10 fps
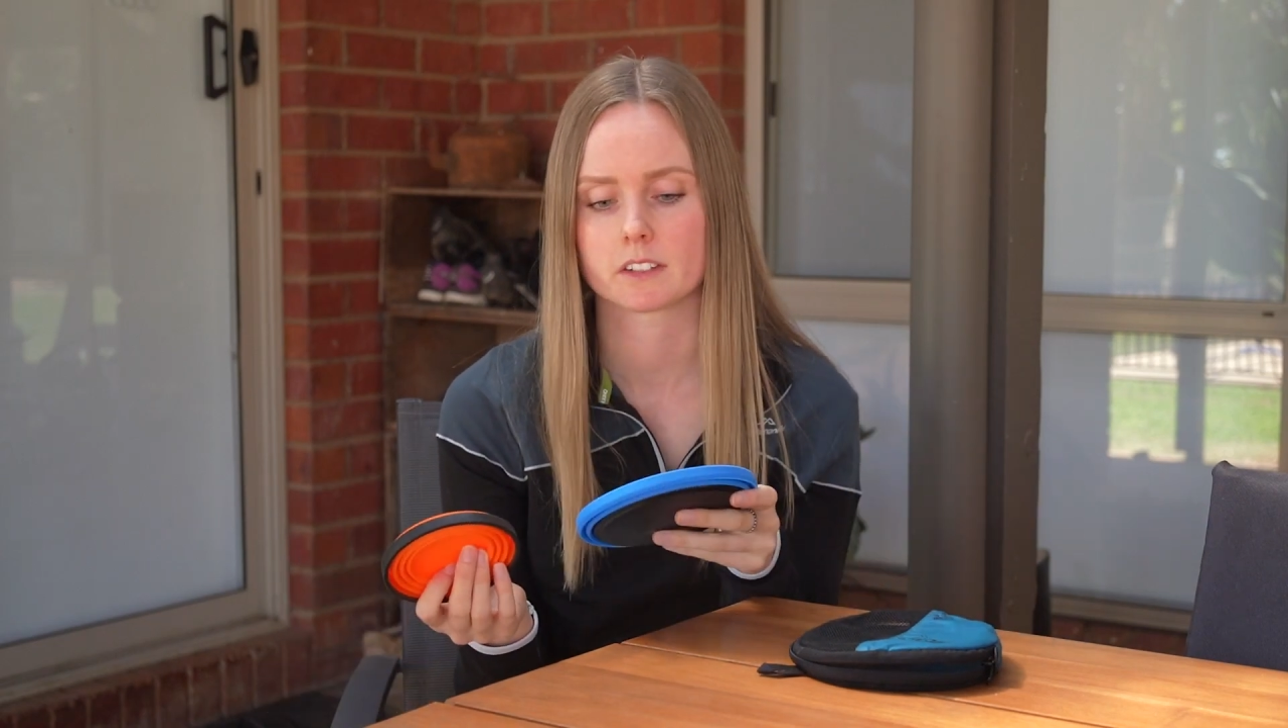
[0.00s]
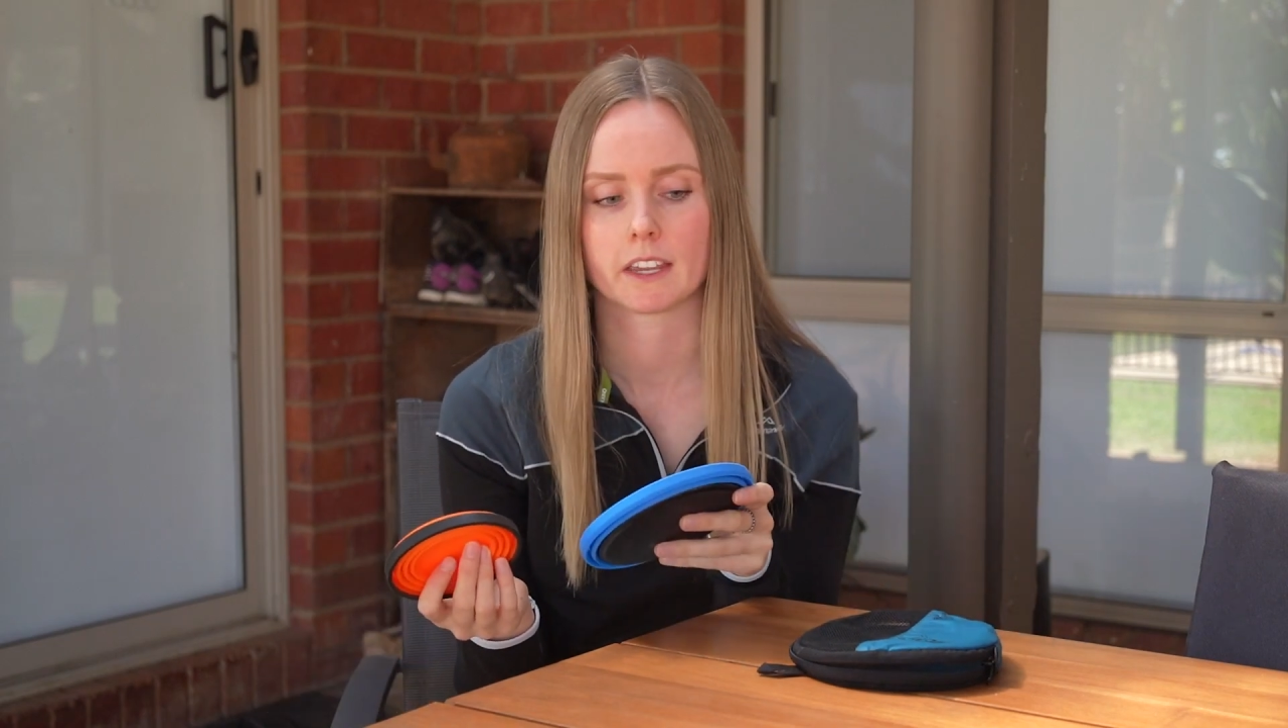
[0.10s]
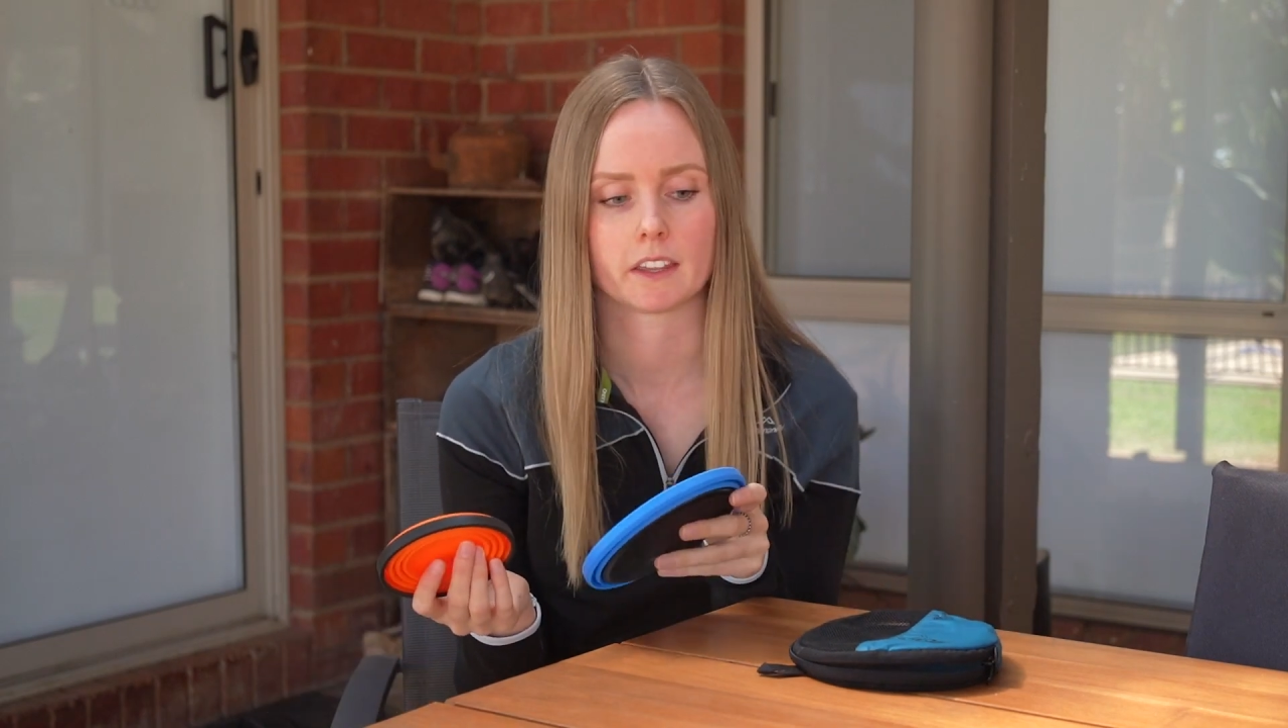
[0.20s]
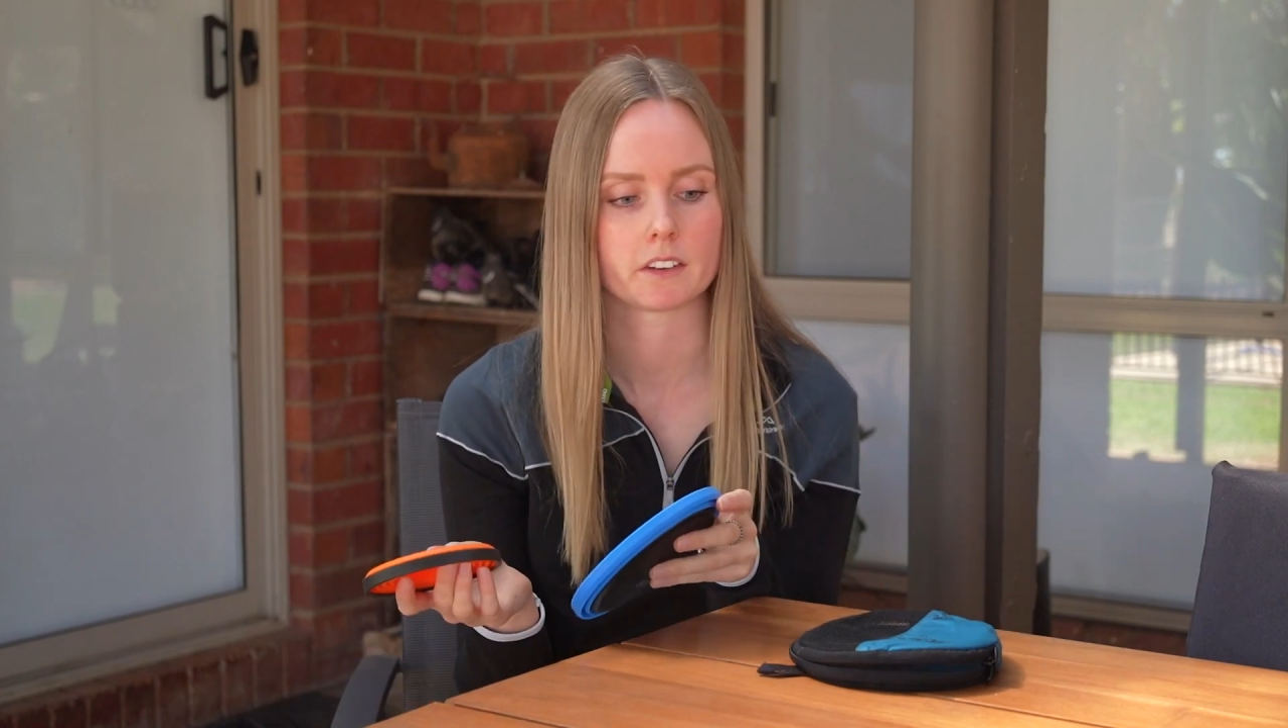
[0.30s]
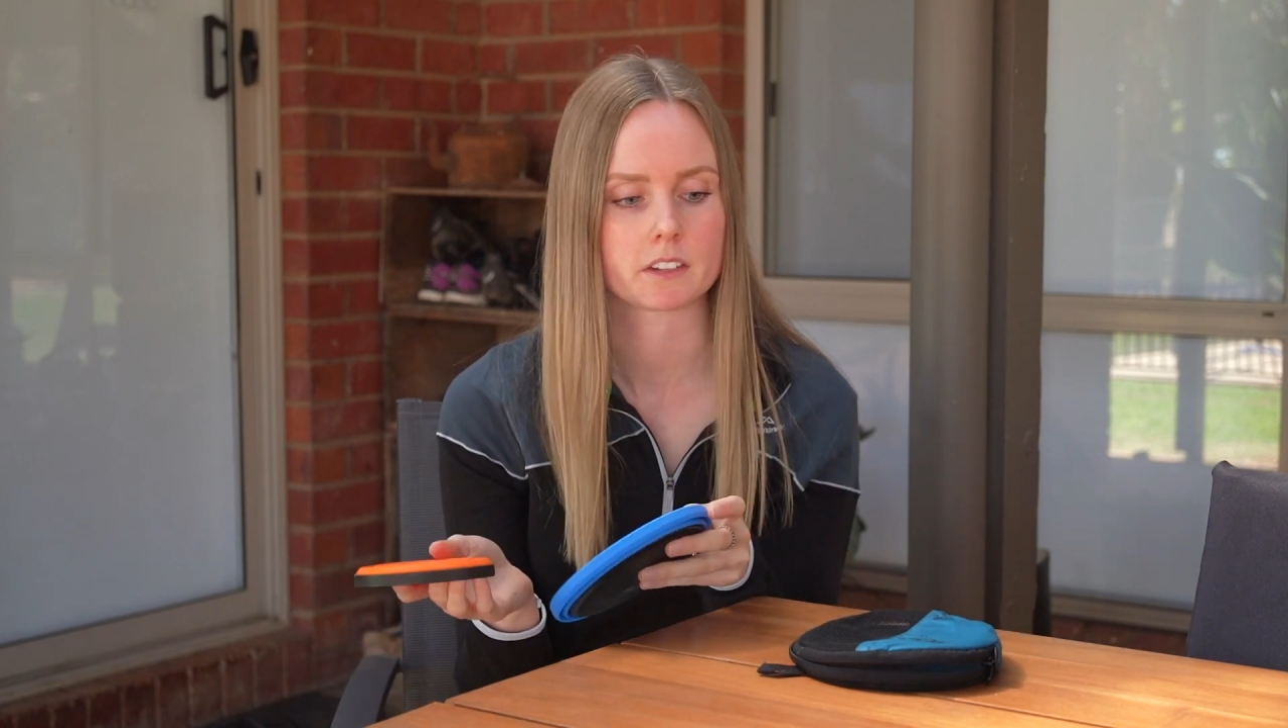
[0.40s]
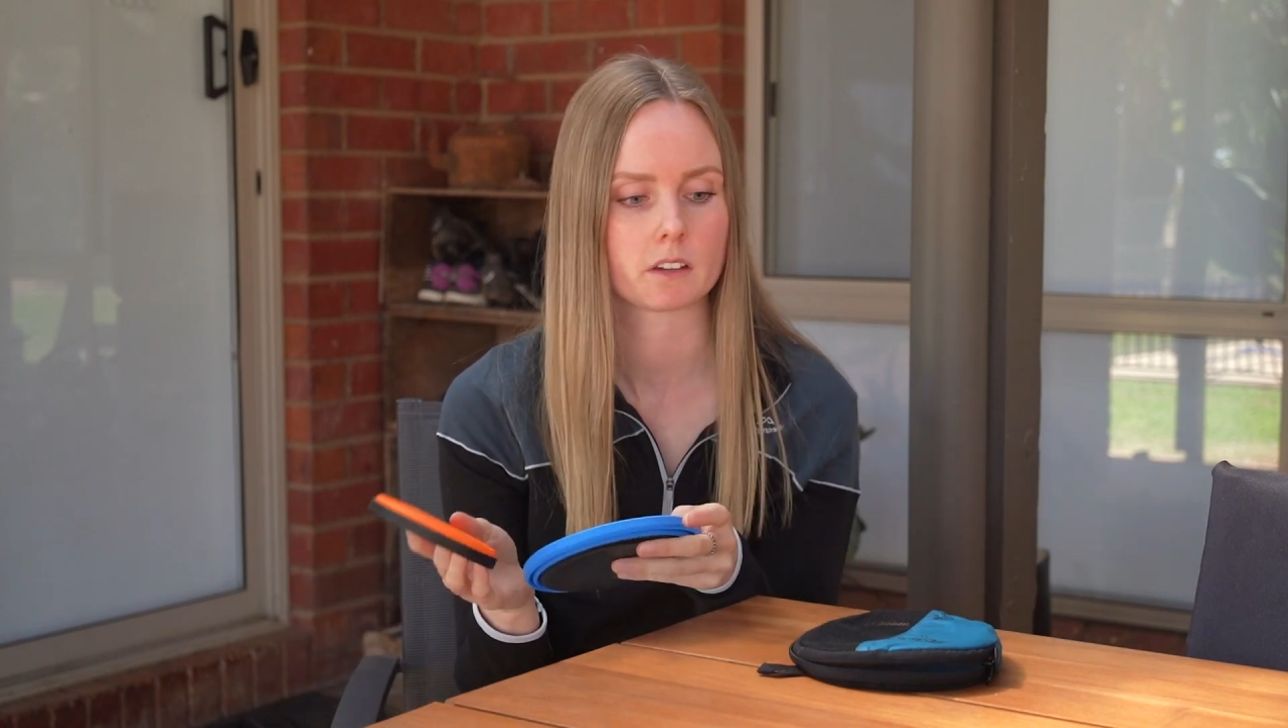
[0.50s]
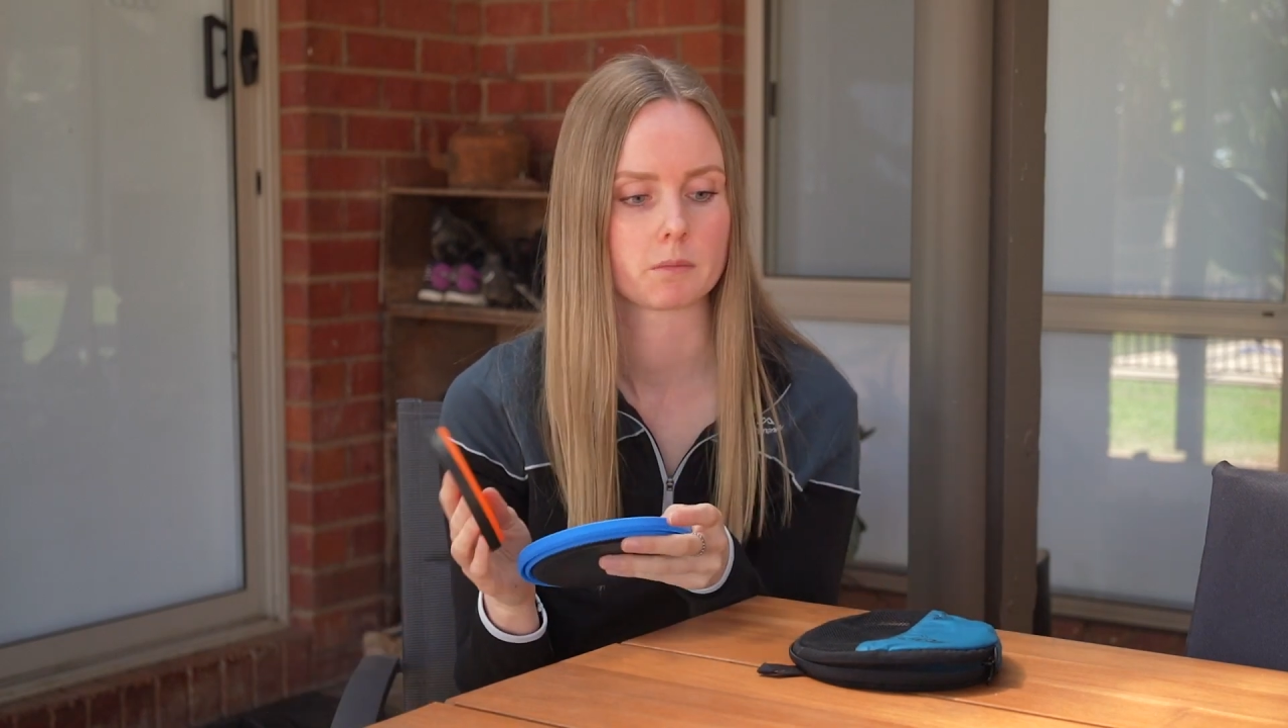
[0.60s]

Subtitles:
and